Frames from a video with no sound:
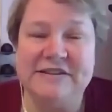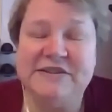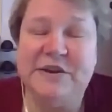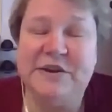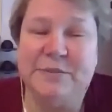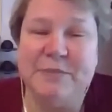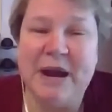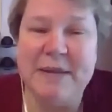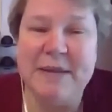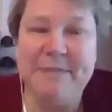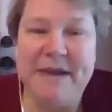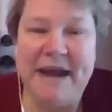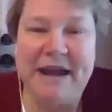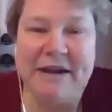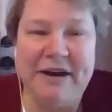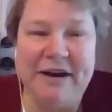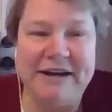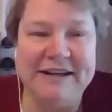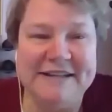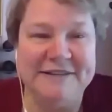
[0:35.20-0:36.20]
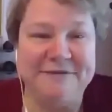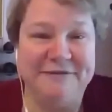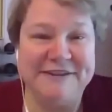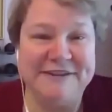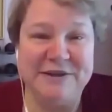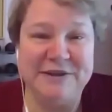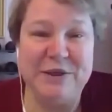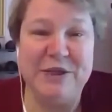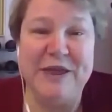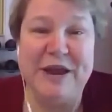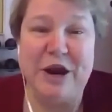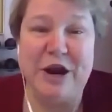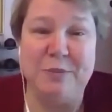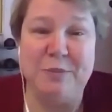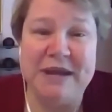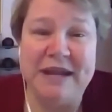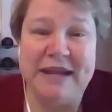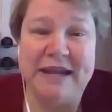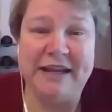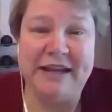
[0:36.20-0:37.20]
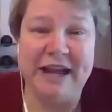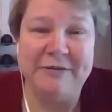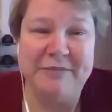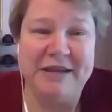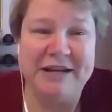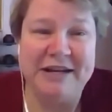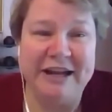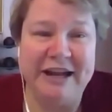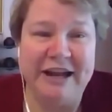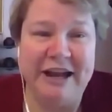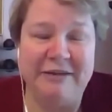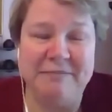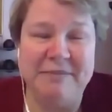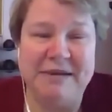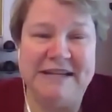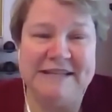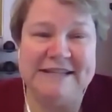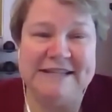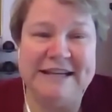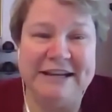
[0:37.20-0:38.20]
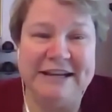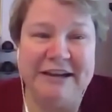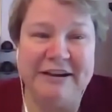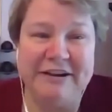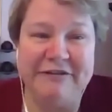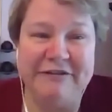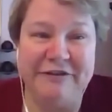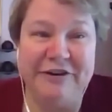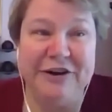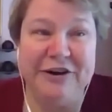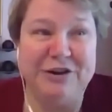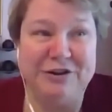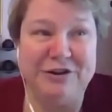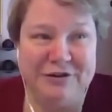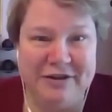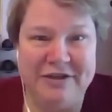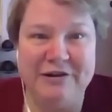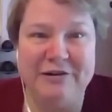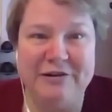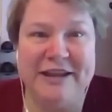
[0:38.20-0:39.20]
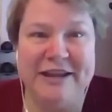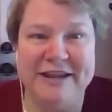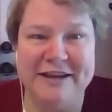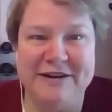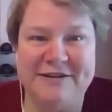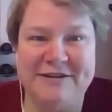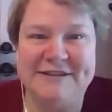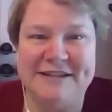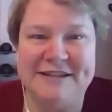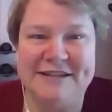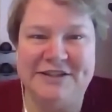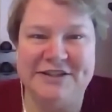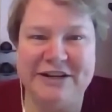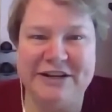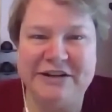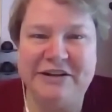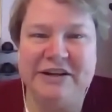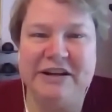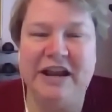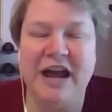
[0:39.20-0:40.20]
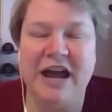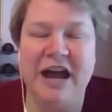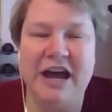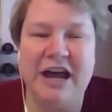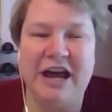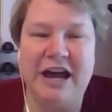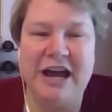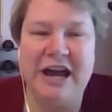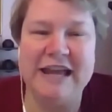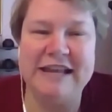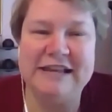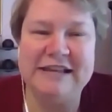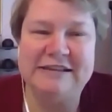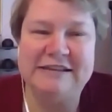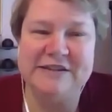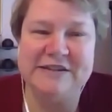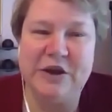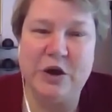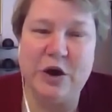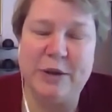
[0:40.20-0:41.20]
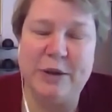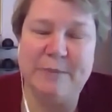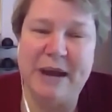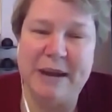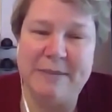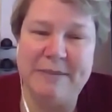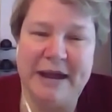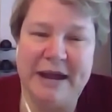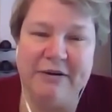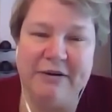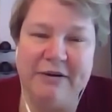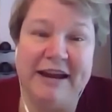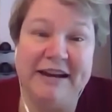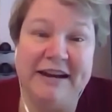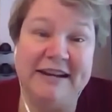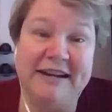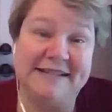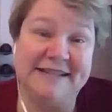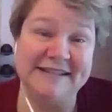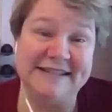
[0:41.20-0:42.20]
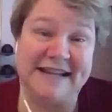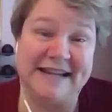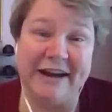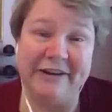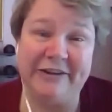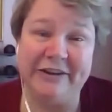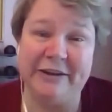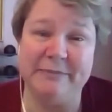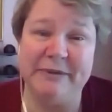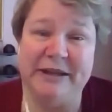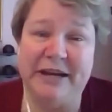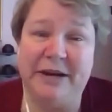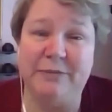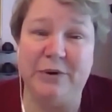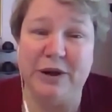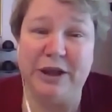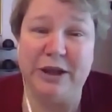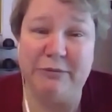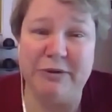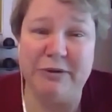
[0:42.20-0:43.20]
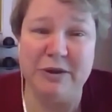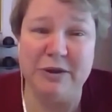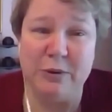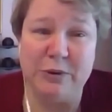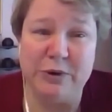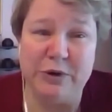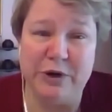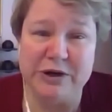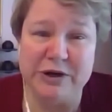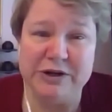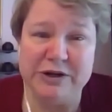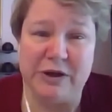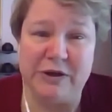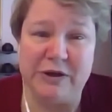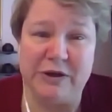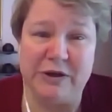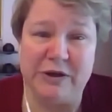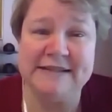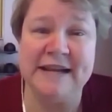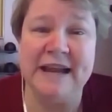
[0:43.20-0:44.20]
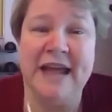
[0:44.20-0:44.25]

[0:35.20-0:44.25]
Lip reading: my background is in physical therapy. I've been a PT for 30 years this year. And my background has entirely been in working with older adults.